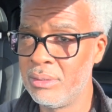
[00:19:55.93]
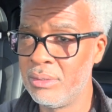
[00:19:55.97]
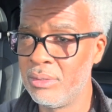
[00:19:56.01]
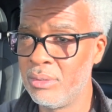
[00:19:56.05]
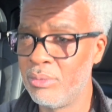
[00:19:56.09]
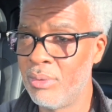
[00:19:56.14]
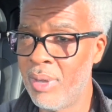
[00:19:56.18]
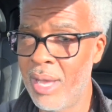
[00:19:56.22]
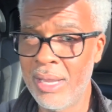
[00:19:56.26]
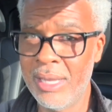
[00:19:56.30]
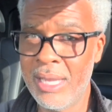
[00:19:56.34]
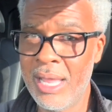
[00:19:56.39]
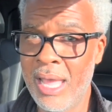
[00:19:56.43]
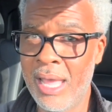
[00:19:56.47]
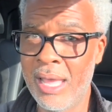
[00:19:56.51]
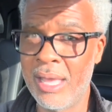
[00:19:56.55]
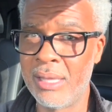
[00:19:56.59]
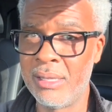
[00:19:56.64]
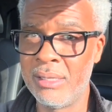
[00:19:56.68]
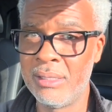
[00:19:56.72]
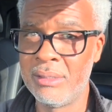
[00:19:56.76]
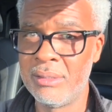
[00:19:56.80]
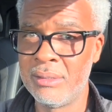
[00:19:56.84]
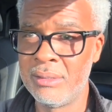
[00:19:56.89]
Why not?
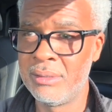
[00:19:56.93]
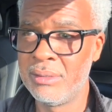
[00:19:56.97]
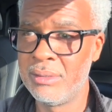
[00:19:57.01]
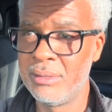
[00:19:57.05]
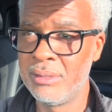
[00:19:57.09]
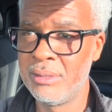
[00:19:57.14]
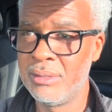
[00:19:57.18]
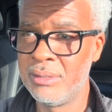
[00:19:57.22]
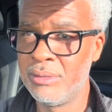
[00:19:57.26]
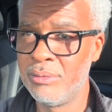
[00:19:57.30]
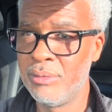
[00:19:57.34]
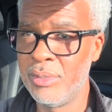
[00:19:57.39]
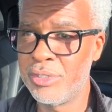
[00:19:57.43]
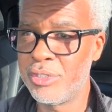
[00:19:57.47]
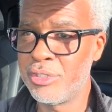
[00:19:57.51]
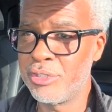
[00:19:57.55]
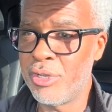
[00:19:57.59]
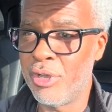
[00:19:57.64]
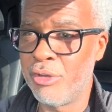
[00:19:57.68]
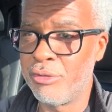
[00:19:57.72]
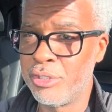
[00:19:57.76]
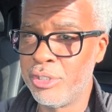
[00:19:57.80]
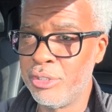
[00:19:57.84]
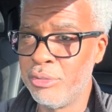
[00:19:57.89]
What you
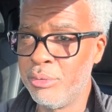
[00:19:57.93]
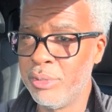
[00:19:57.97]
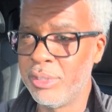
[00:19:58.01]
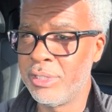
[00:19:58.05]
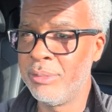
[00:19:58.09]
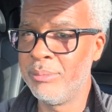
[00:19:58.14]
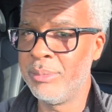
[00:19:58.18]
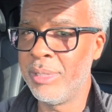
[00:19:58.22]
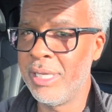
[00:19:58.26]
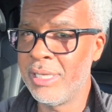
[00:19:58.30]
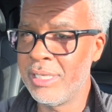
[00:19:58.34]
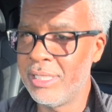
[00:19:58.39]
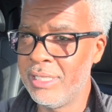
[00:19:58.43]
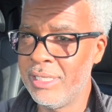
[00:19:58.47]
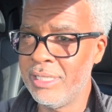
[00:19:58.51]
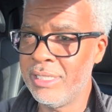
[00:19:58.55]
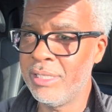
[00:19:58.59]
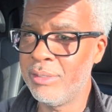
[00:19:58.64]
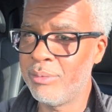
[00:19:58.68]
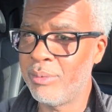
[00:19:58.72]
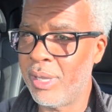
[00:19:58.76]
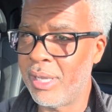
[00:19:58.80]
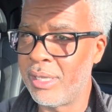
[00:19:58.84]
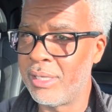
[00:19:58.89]
gonna do with the money
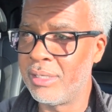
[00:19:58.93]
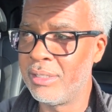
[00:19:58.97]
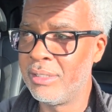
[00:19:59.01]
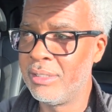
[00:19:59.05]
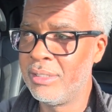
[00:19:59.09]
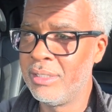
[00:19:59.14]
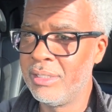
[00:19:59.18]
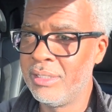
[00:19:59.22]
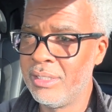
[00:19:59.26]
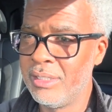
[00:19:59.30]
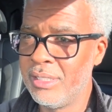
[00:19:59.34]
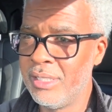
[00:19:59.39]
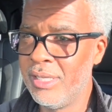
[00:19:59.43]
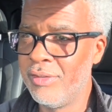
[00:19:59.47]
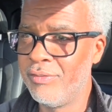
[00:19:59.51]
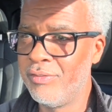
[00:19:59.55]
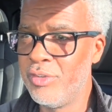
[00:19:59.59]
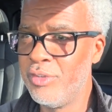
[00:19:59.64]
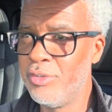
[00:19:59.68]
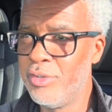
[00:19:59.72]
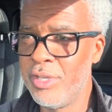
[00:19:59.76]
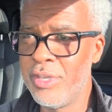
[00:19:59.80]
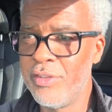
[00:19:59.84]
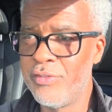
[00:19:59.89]
anyway? If
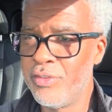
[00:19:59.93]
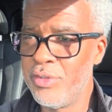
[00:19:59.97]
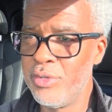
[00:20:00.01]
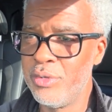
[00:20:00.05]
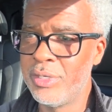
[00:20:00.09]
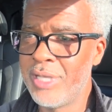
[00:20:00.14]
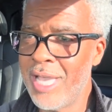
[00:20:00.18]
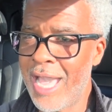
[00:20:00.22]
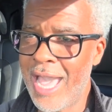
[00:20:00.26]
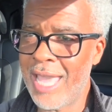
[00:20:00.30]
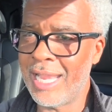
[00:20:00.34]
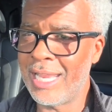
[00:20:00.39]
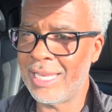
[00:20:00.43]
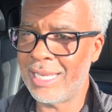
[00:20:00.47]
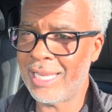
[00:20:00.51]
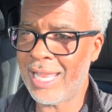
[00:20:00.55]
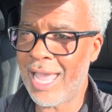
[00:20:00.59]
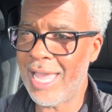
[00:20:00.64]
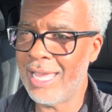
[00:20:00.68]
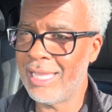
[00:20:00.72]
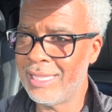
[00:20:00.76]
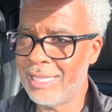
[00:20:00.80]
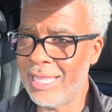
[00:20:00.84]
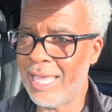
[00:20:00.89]
you got it
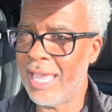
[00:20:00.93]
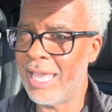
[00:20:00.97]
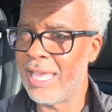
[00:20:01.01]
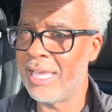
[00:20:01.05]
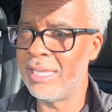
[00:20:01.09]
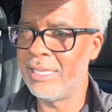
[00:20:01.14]
like that,